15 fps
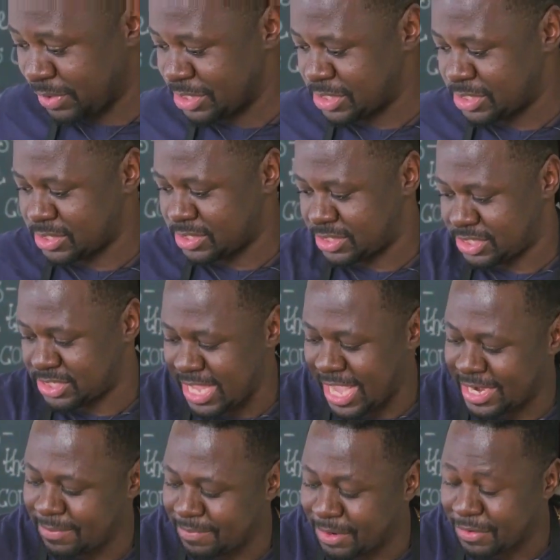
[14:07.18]
is just
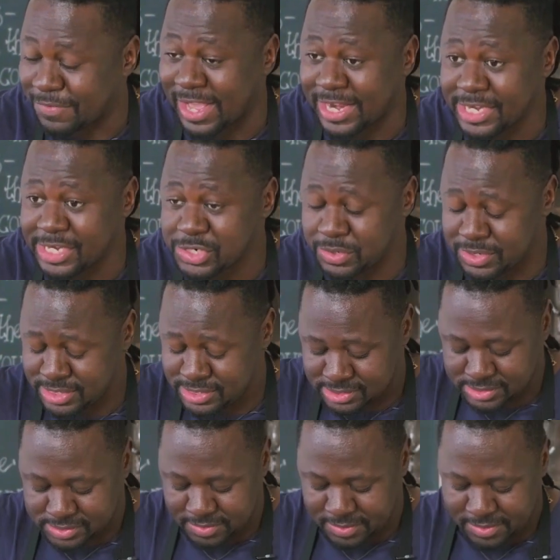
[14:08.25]
add a bit of honey to
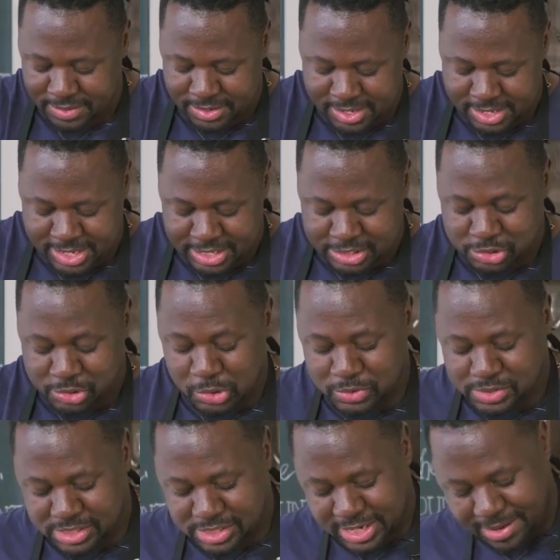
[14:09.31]
this to
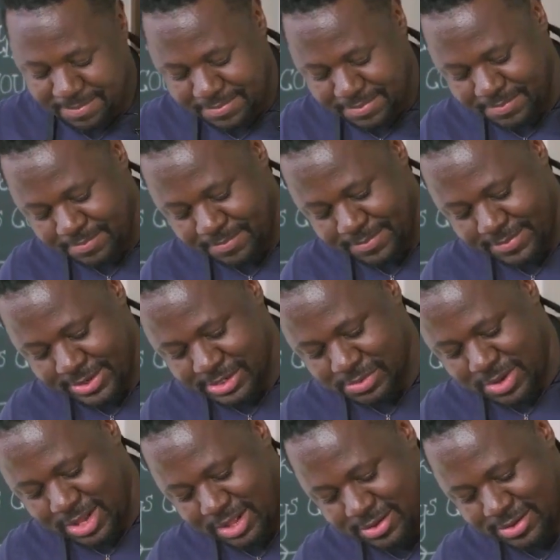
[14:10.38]
loosen it up as
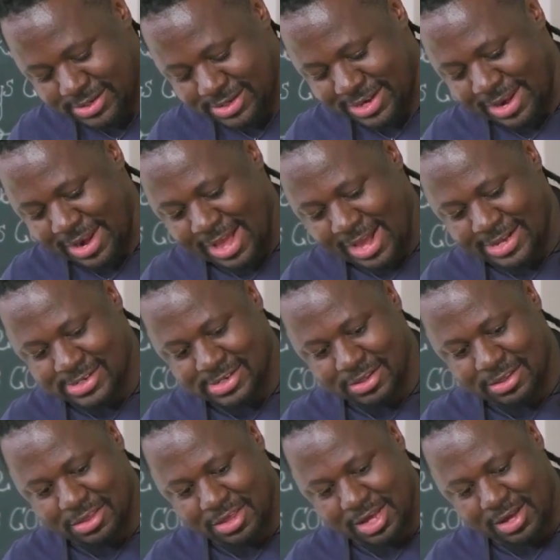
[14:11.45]
well, nice and
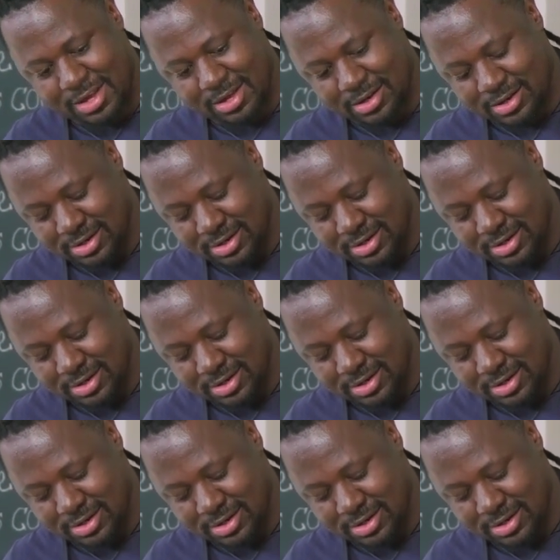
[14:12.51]
thick.